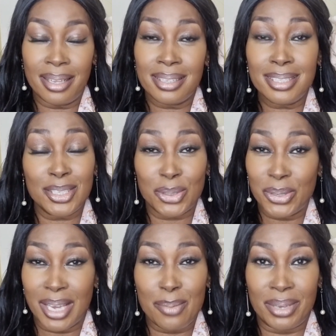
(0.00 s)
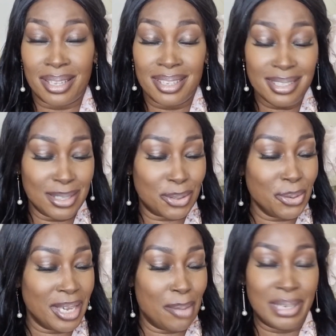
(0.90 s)
This is so yummy. This is so
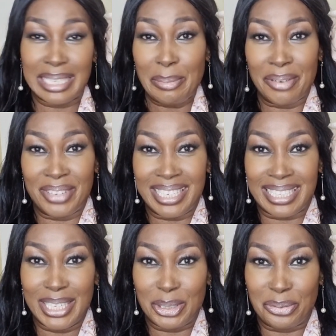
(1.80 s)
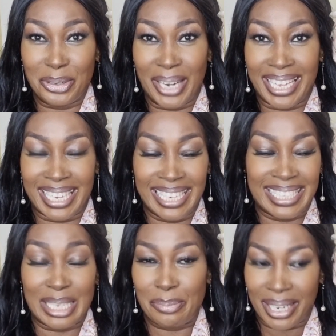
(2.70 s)
yummy. Some of these things you feel like
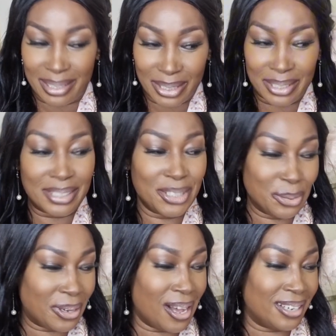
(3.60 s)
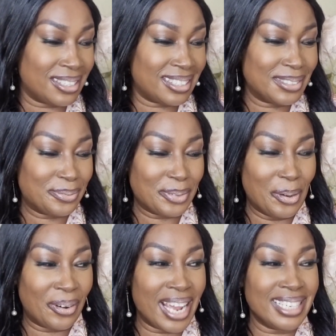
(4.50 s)
eating, but you can't.
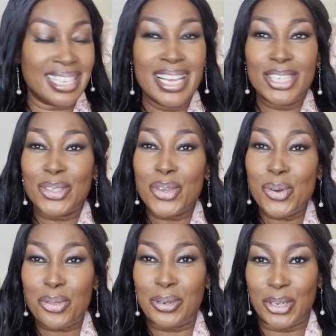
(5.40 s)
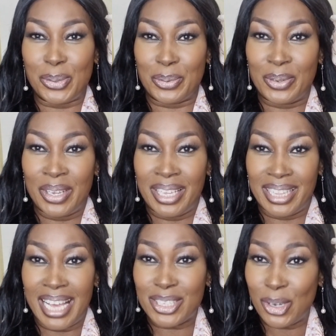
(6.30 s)
All right. So Youthdew,
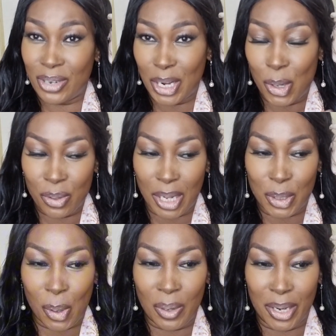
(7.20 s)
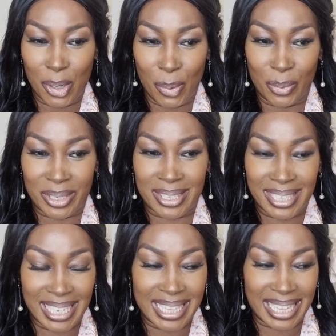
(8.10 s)
that's got a Coca-Cola note
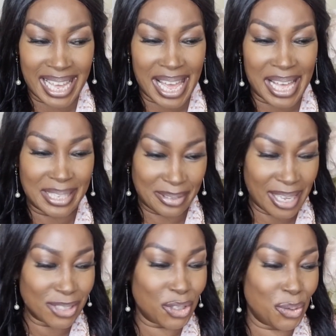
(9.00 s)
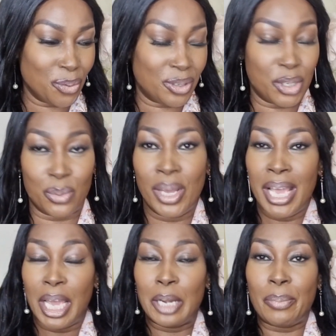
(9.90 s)
in there. That's Youthdew.
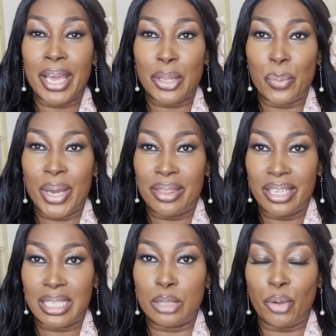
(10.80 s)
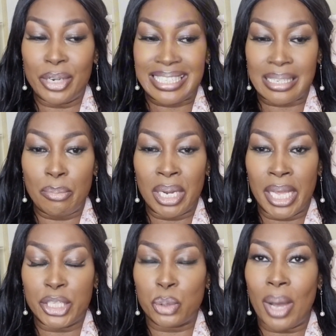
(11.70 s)
And by the way, this is very
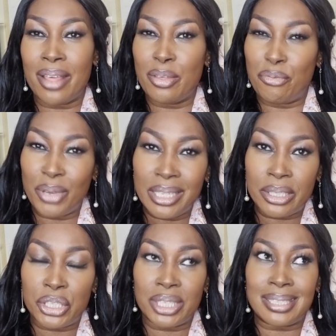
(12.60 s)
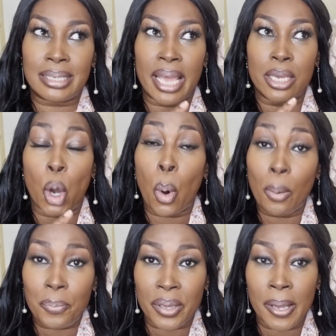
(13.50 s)
similar to other vintages like
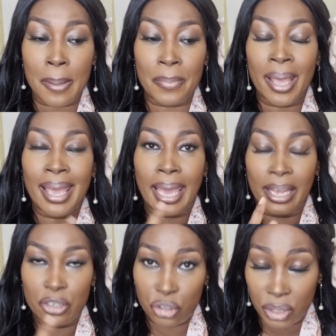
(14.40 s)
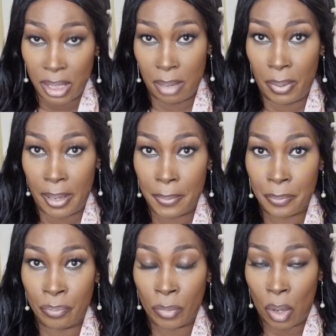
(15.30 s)
Opium and Cinnabar.
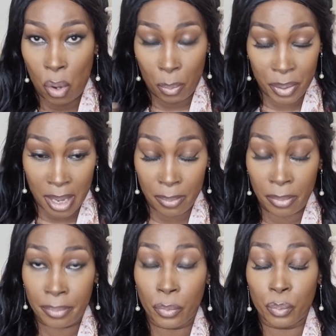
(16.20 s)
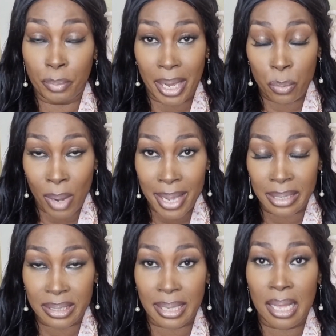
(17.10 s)
Opium by
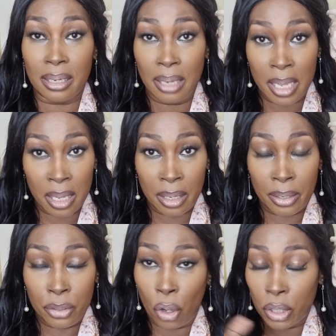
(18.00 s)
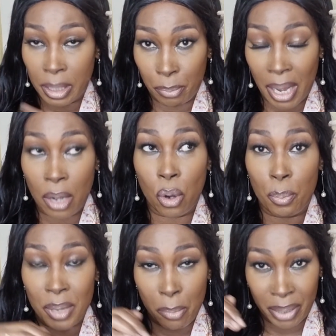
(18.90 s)
YSL, not the black
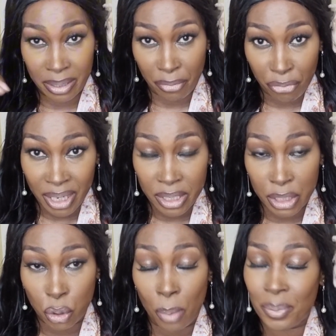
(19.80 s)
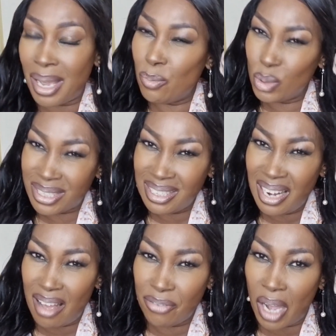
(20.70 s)
Opium, but the vintage Opium. We
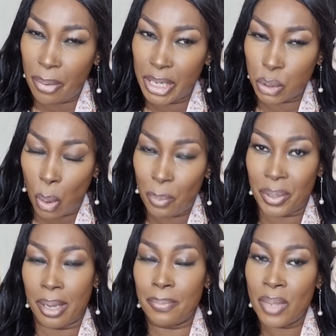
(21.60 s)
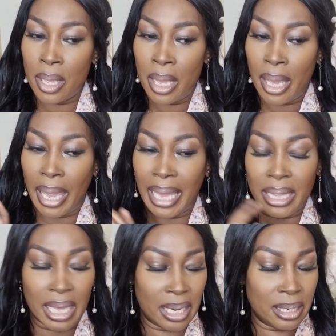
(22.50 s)
still have current Opium.
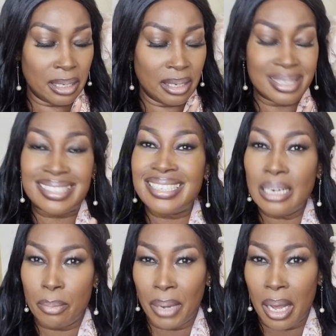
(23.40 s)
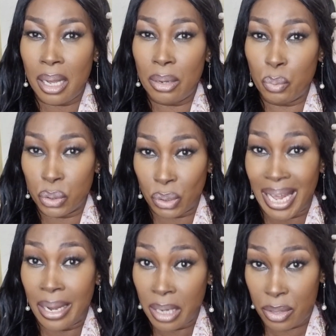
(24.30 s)
And then Cinnabar was
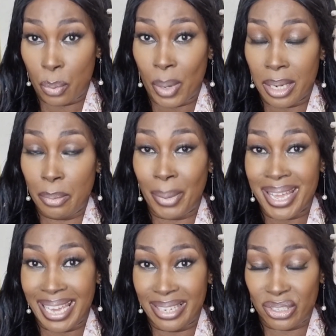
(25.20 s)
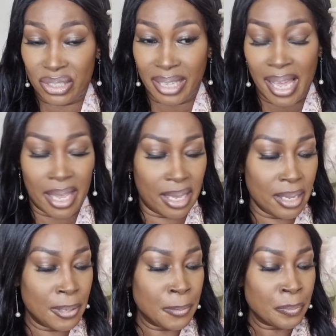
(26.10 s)
another one by
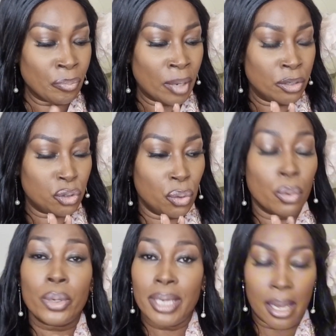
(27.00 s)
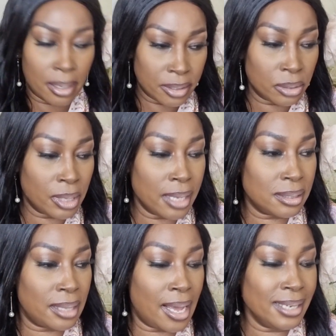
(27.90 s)
Estee. So yeah, so
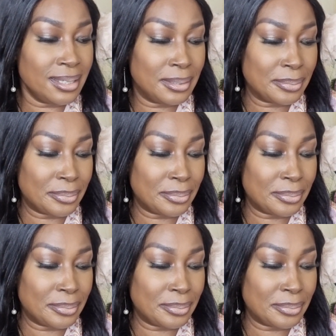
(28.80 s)
that's that.